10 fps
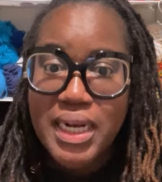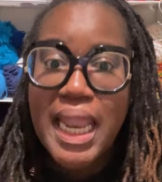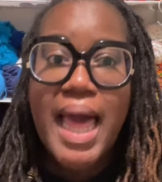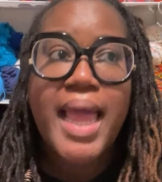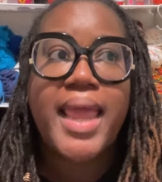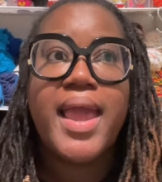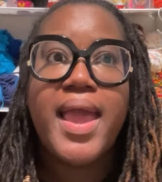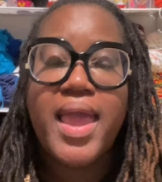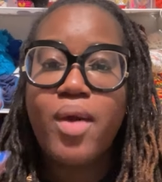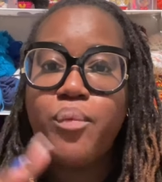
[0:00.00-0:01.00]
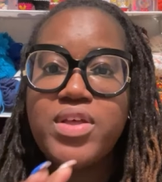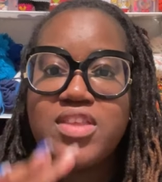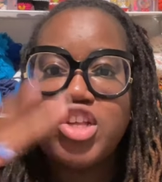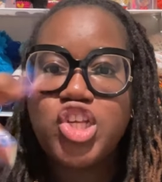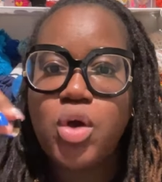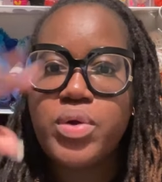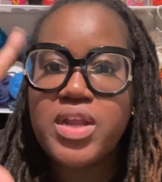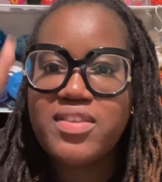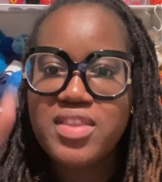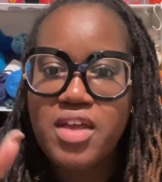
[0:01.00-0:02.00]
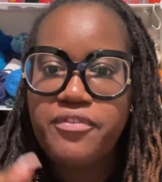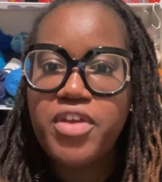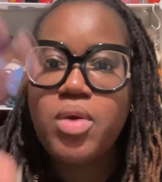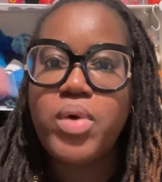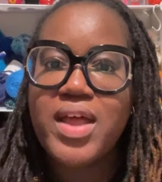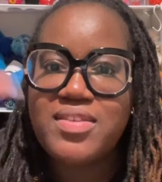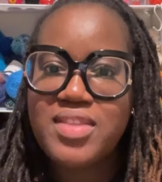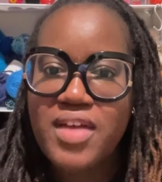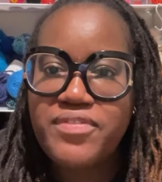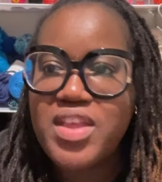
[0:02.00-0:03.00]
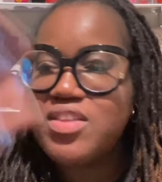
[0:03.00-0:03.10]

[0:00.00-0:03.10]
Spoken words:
Like, it wasn't showing the stuffing when I stuffed it.